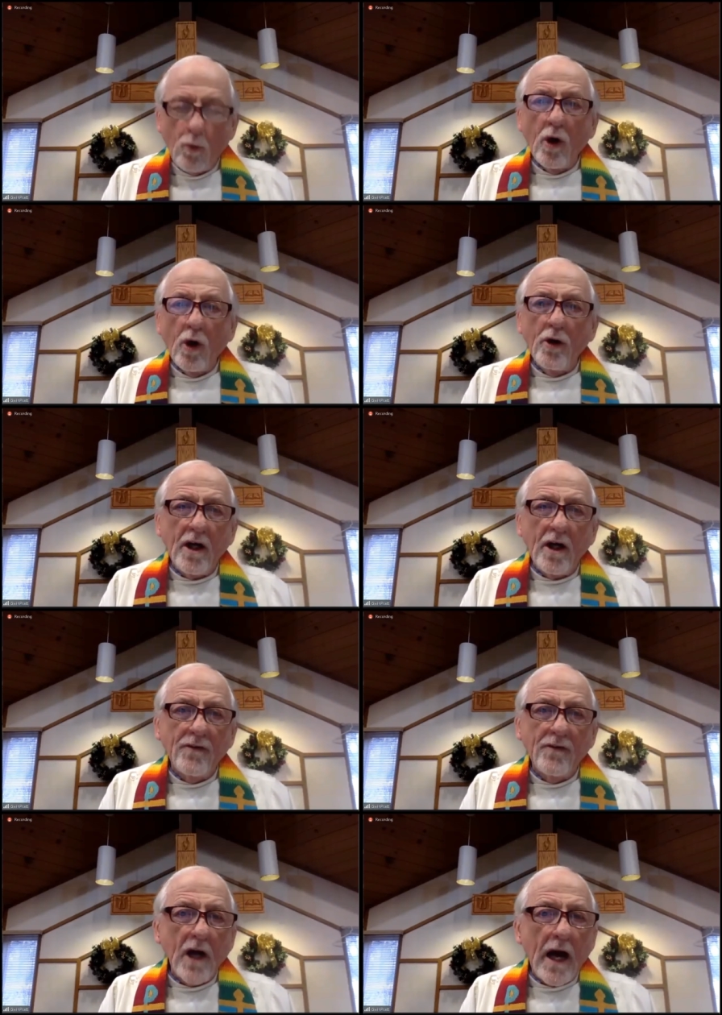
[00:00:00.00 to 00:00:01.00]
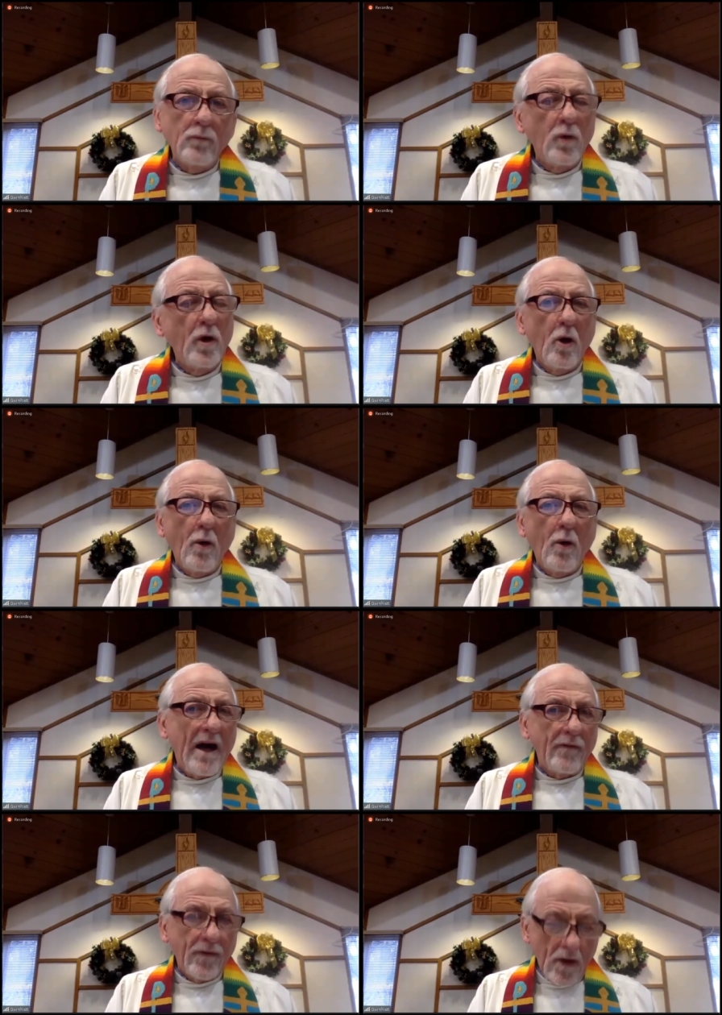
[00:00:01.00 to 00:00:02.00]
word of God will go
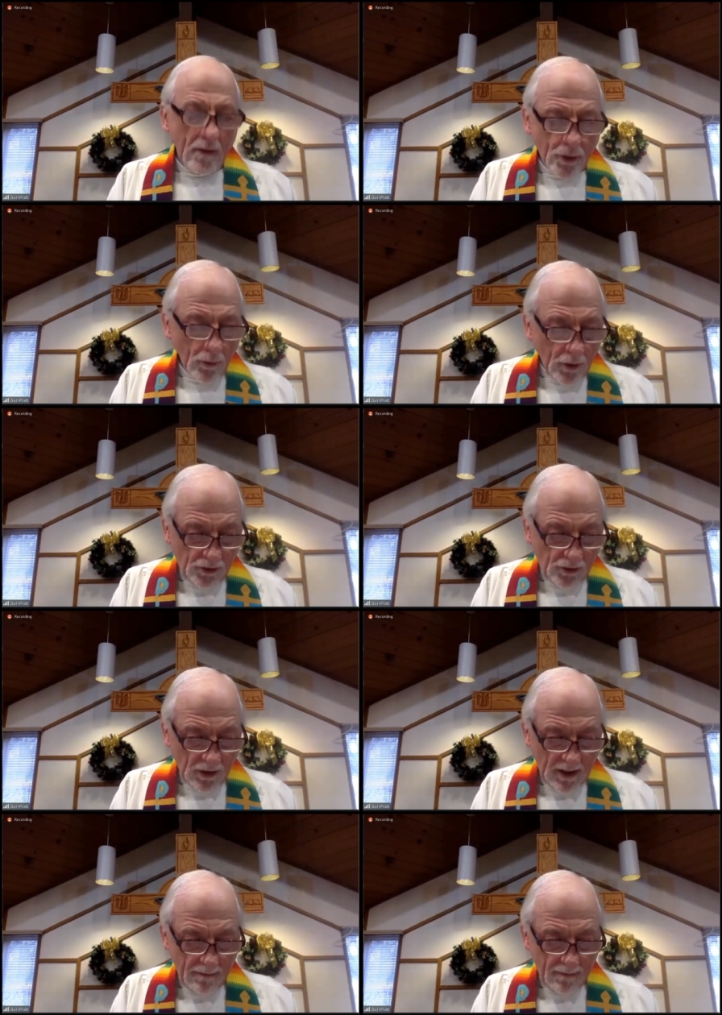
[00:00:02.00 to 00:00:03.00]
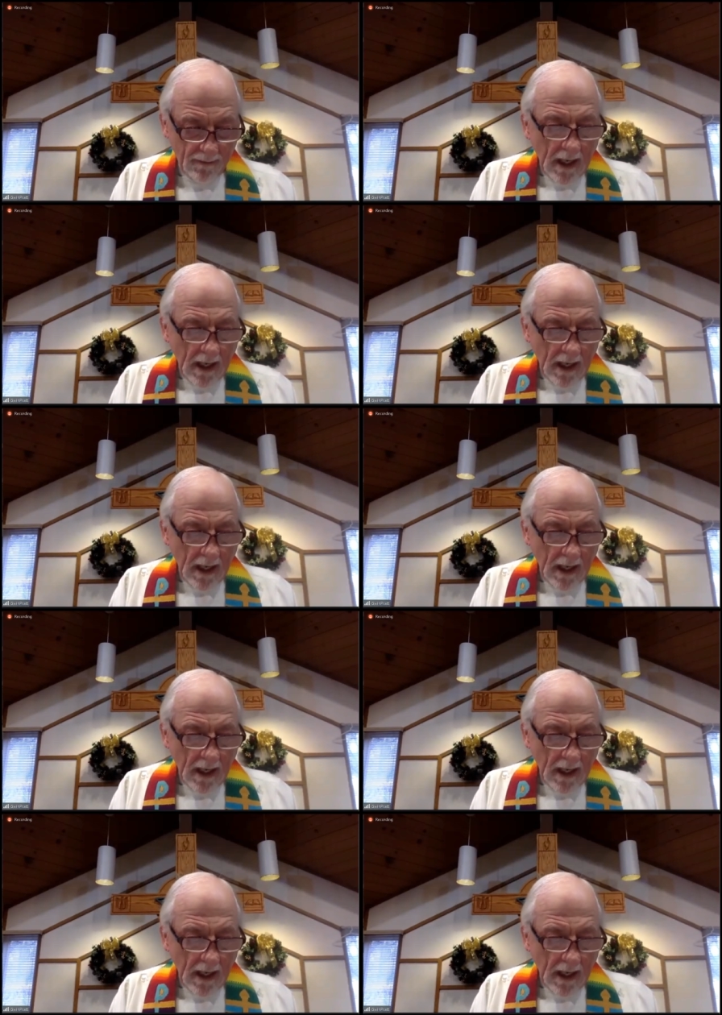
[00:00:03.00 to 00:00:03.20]
out from Jerusalem.